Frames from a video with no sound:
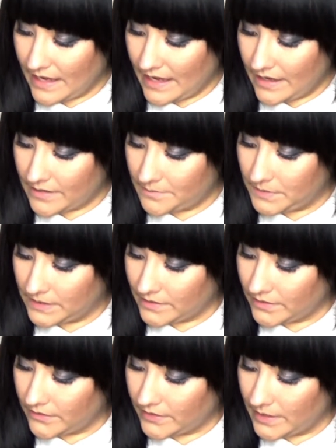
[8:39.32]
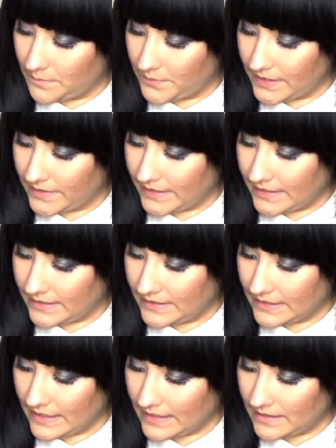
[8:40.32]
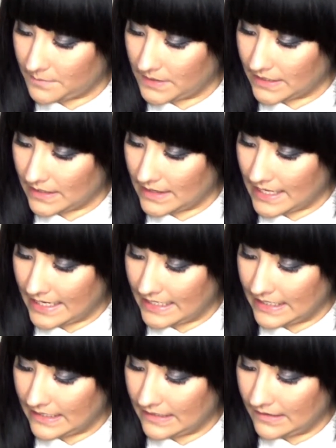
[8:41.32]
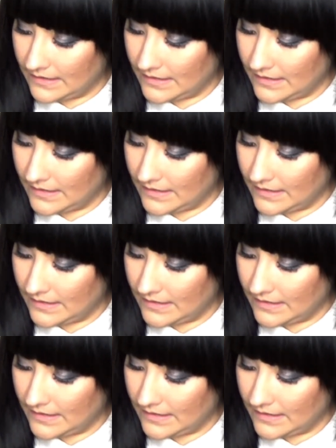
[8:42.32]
absolutely brilliant. I am delighted.